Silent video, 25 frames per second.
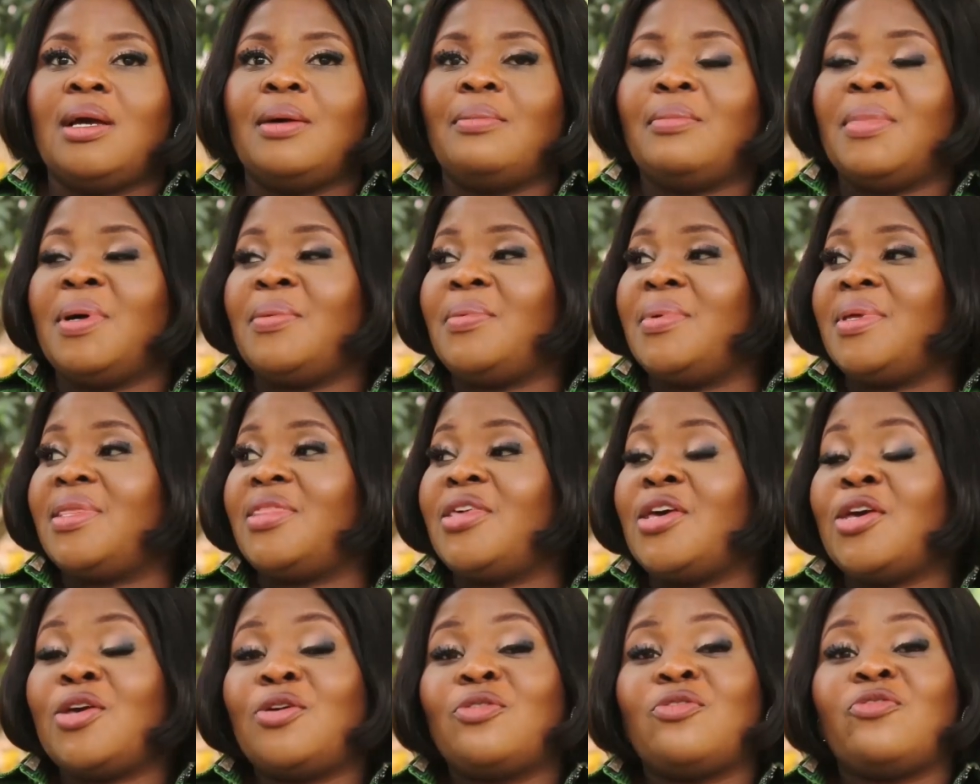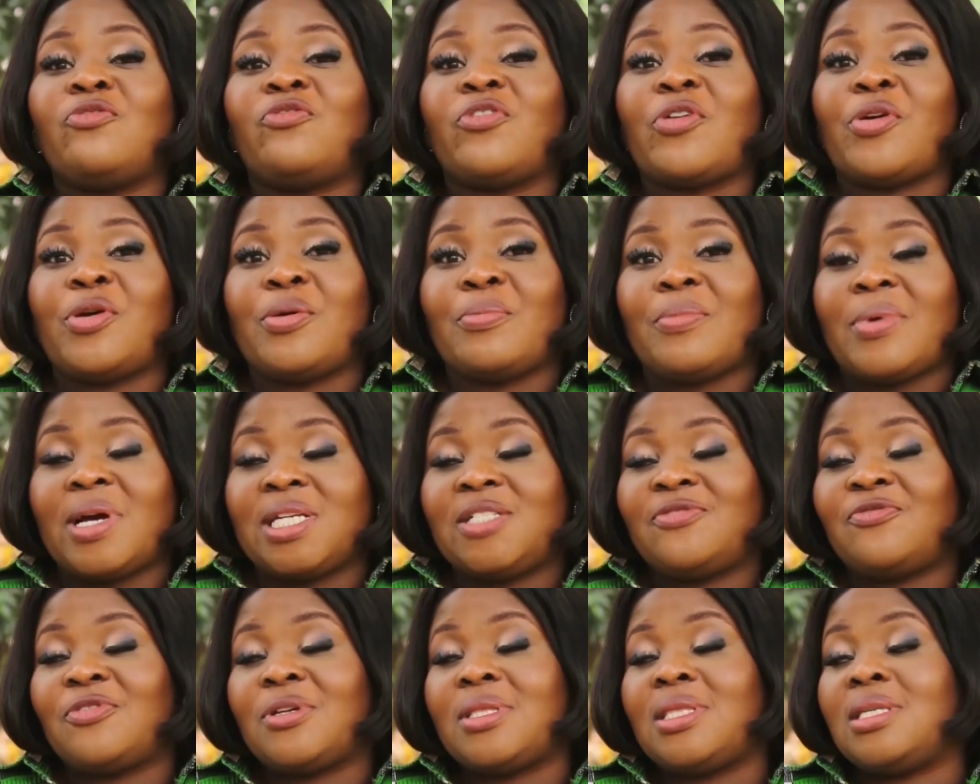Mommy, thank you very
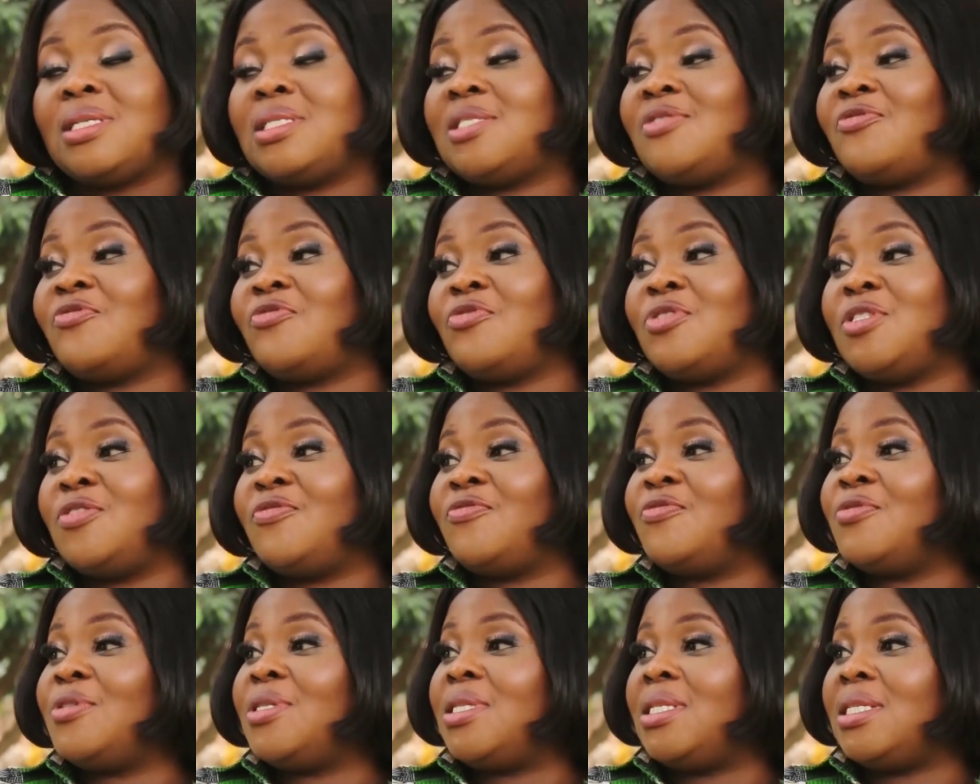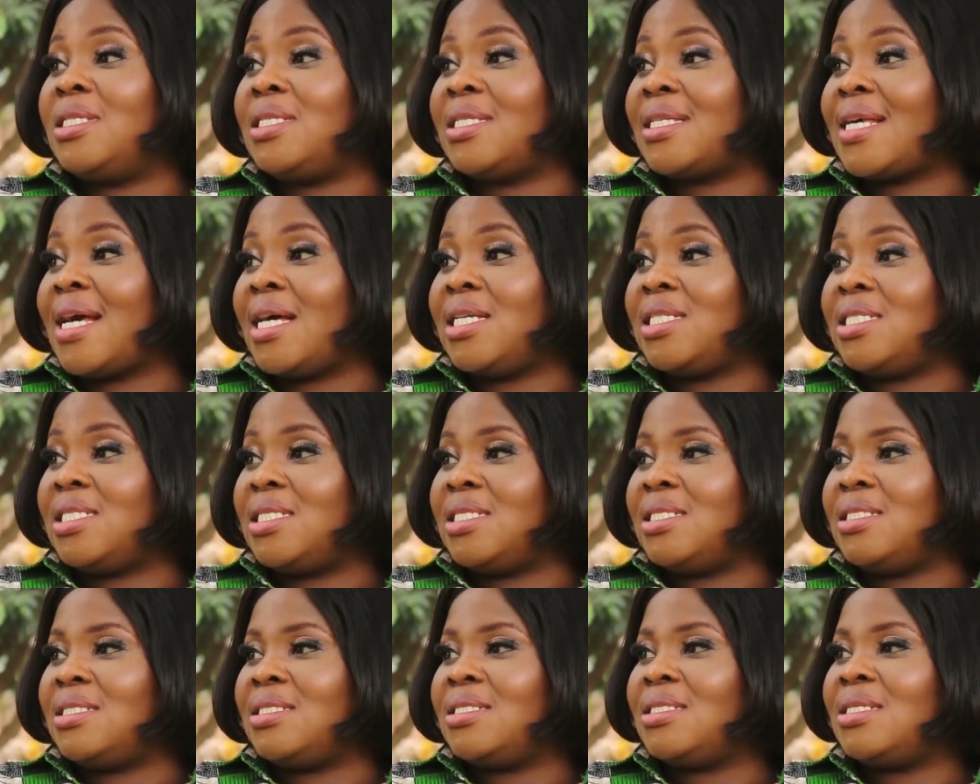much for this fruitful
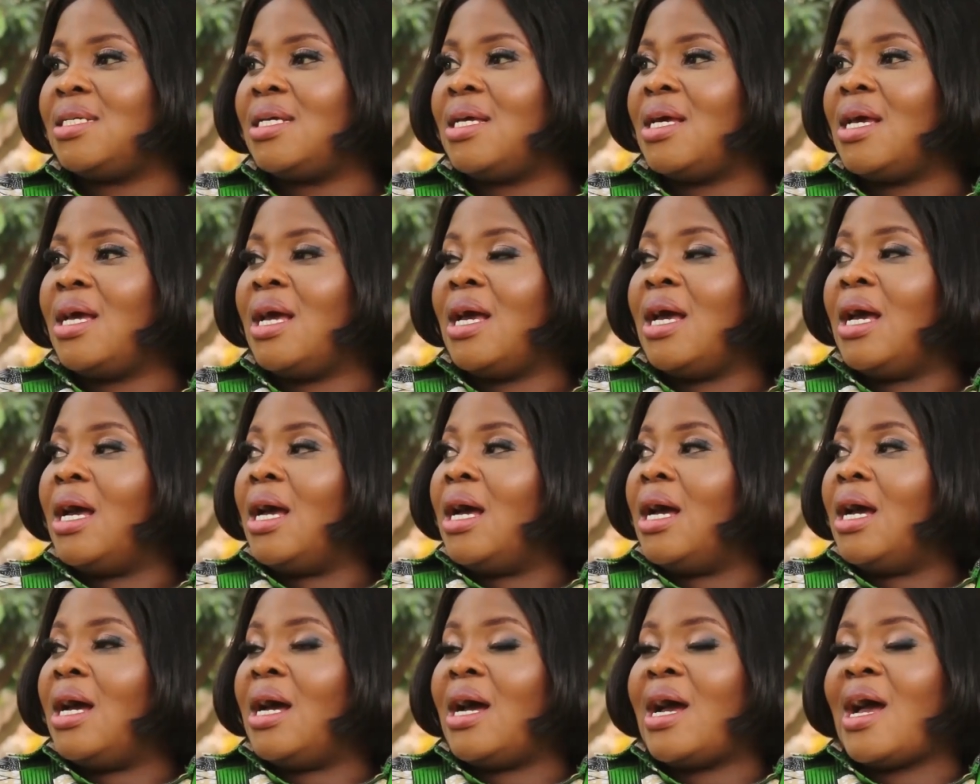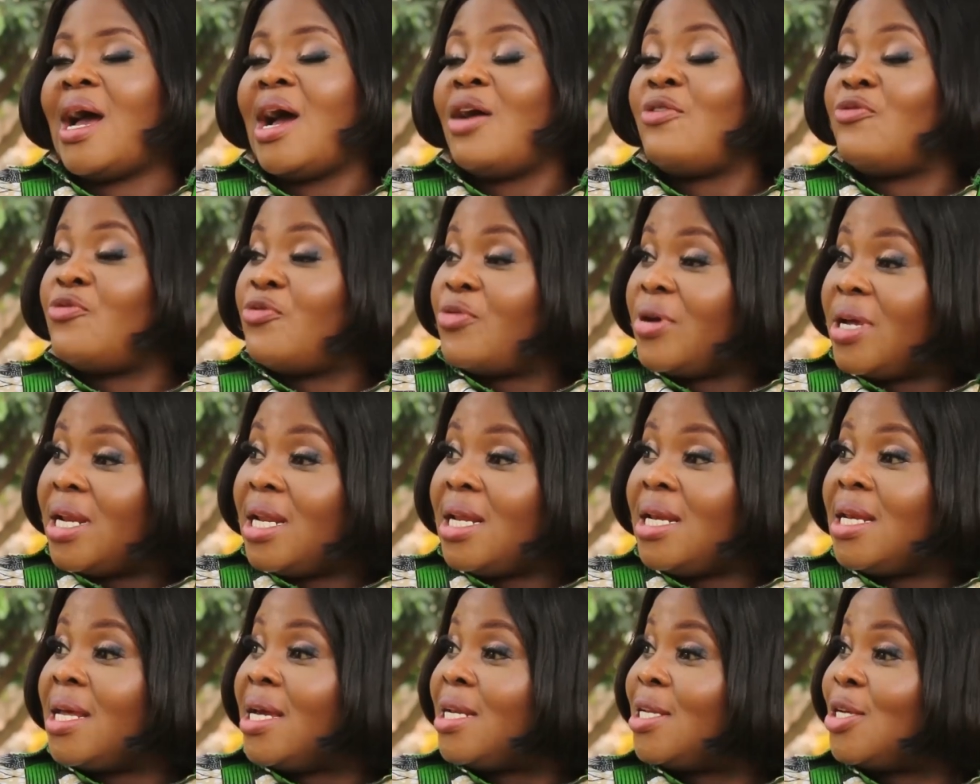discussion. I've
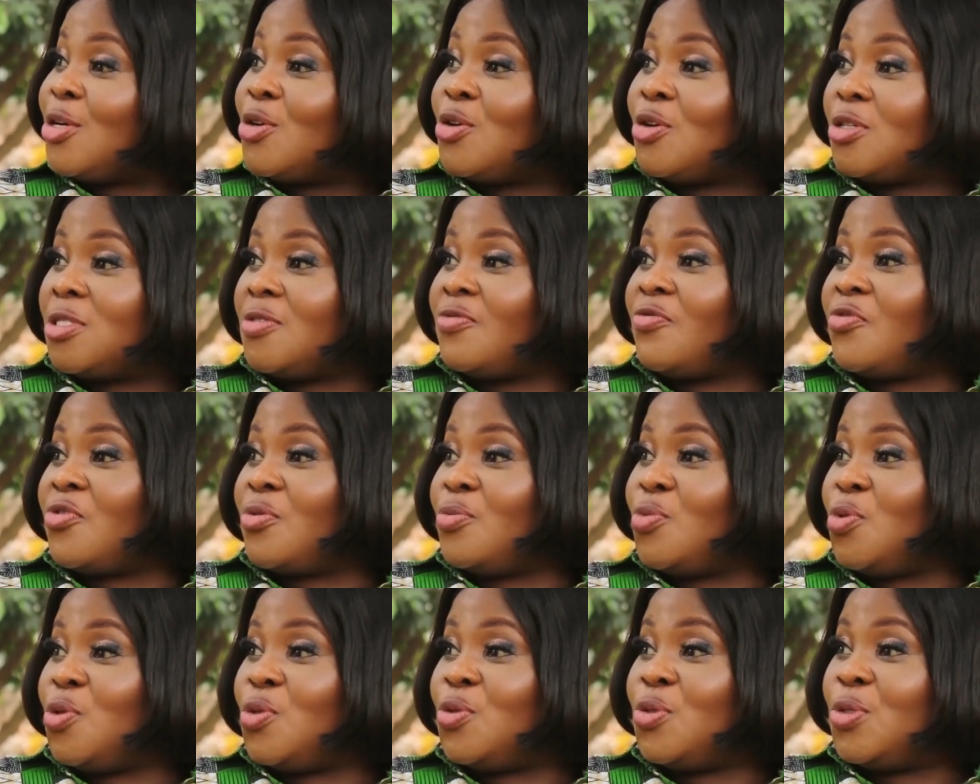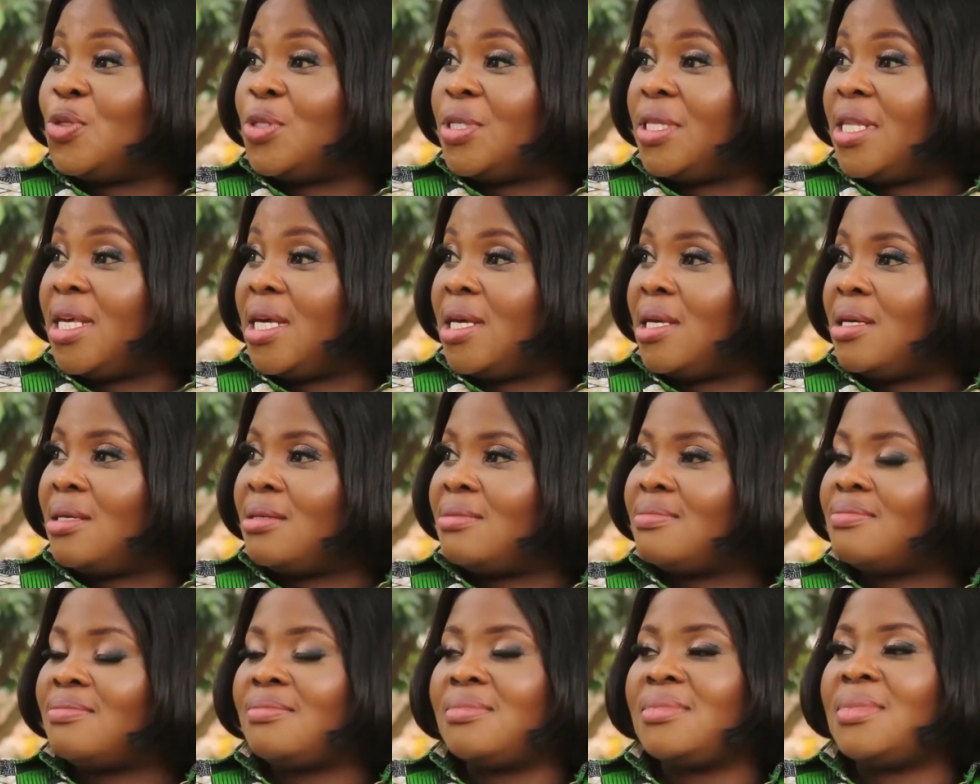really learned a lot from you today,
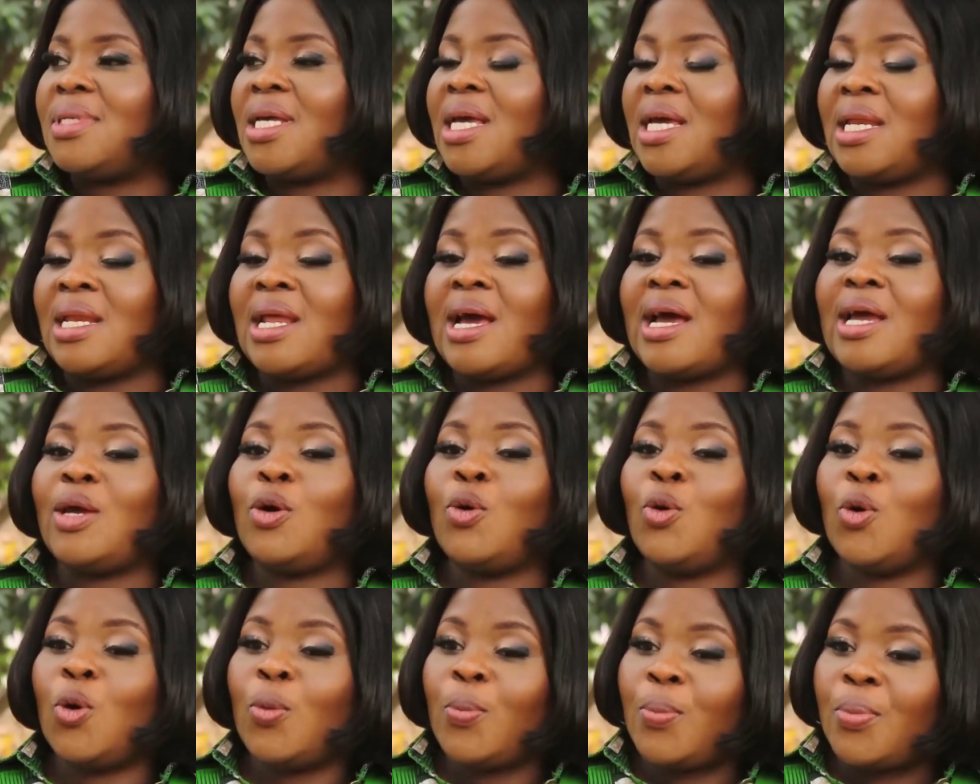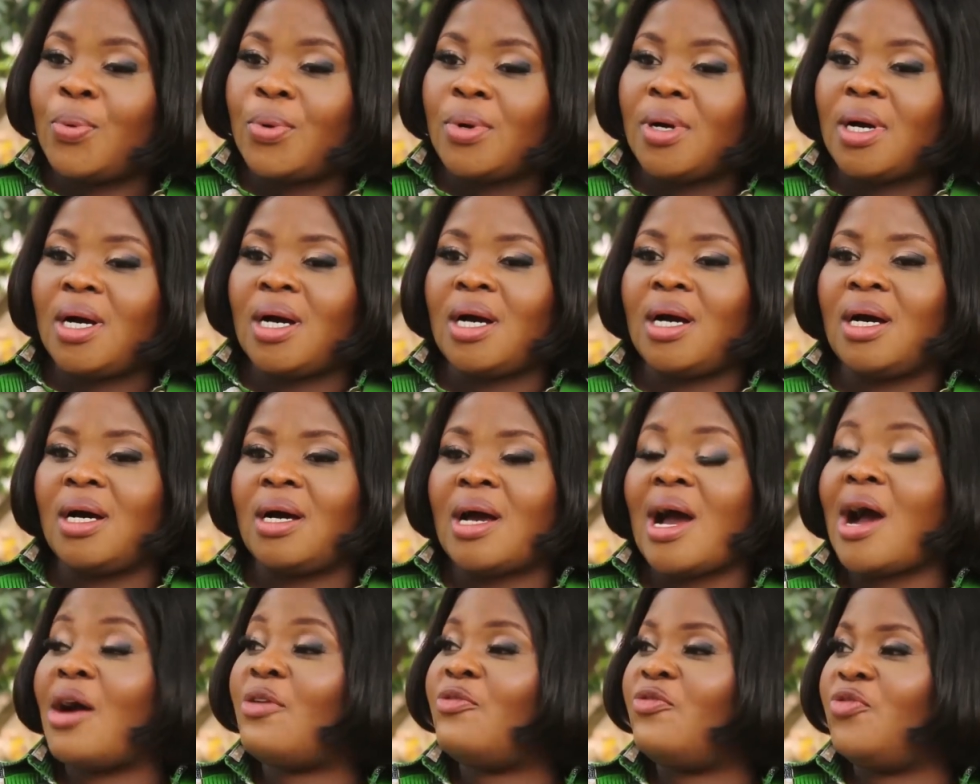and I hope
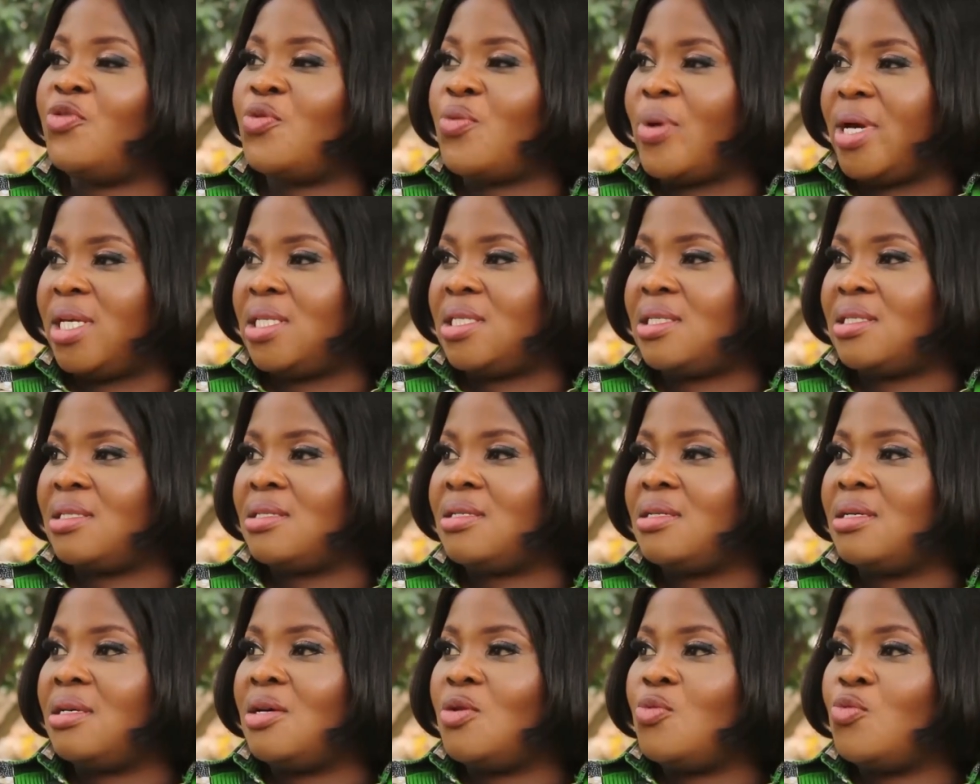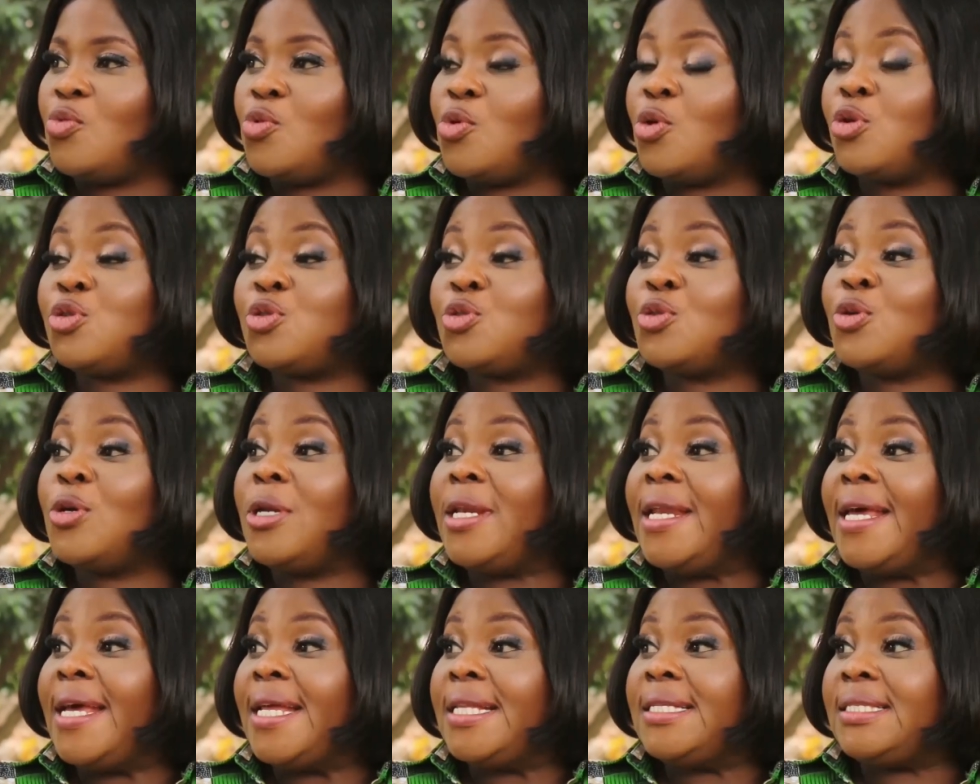our viewers will also
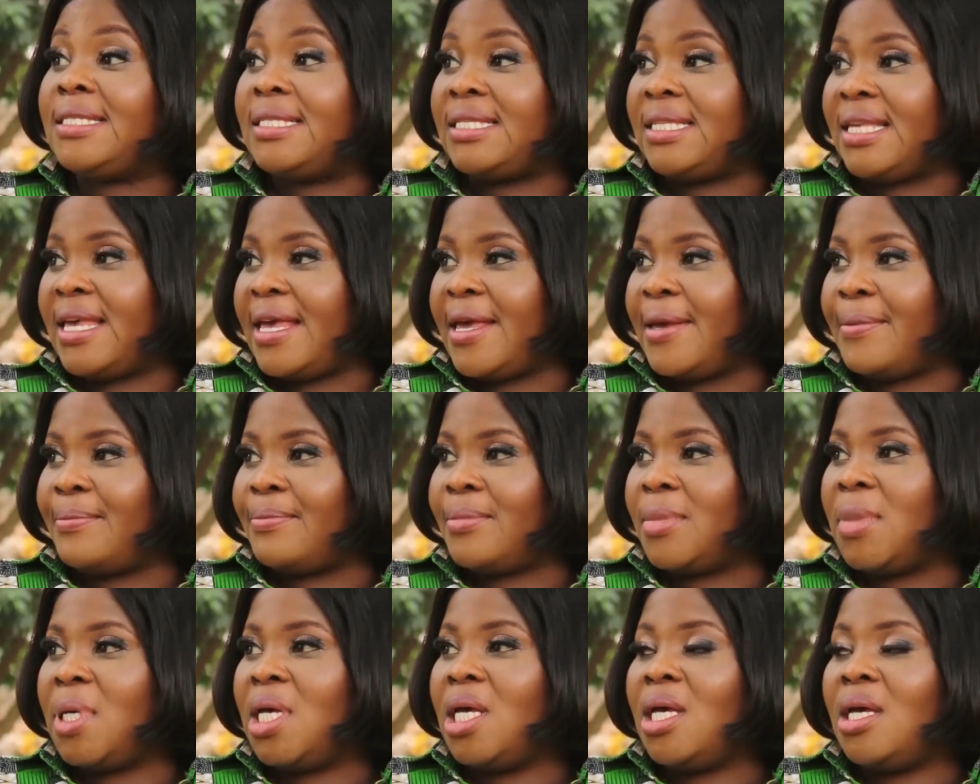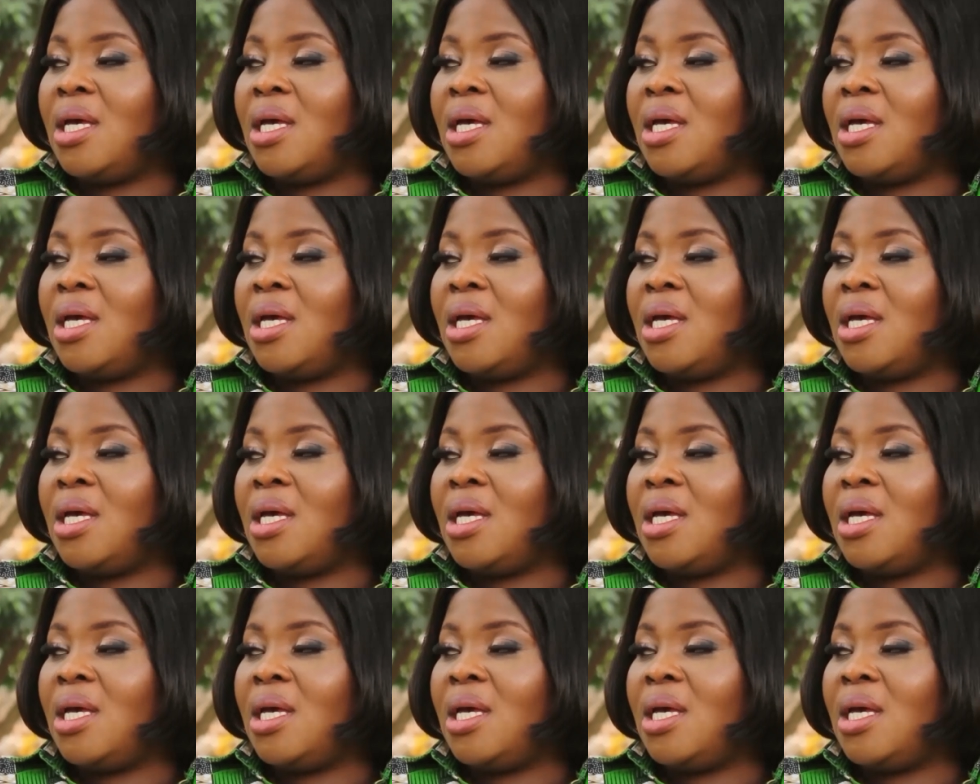learn same.